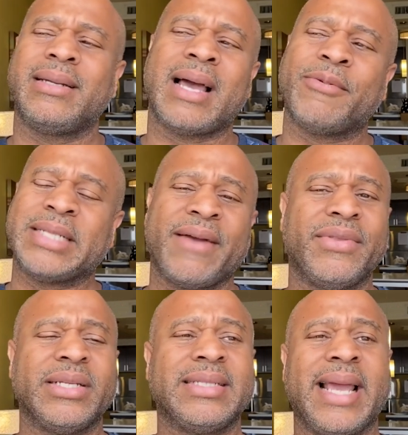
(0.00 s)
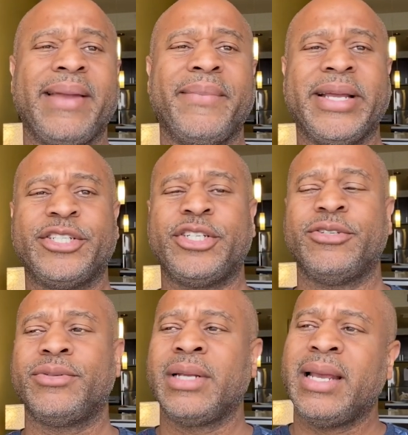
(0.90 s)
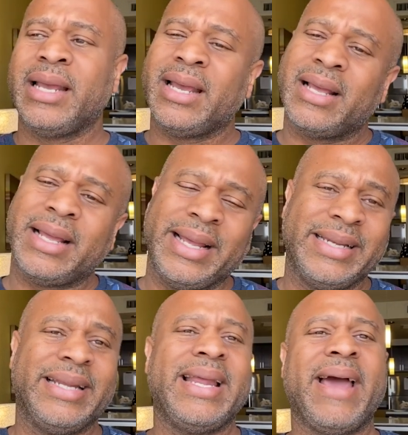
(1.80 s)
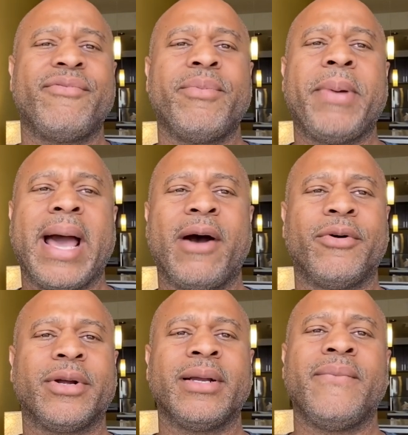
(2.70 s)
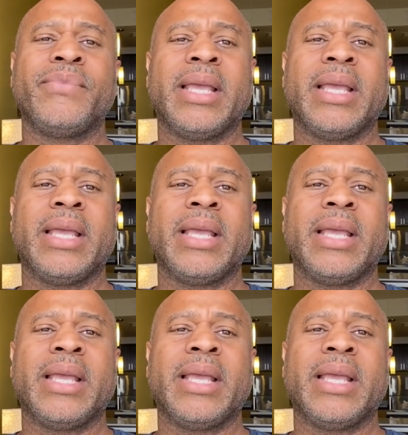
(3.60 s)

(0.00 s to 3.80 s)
I was having the same issues. It didn't have the power.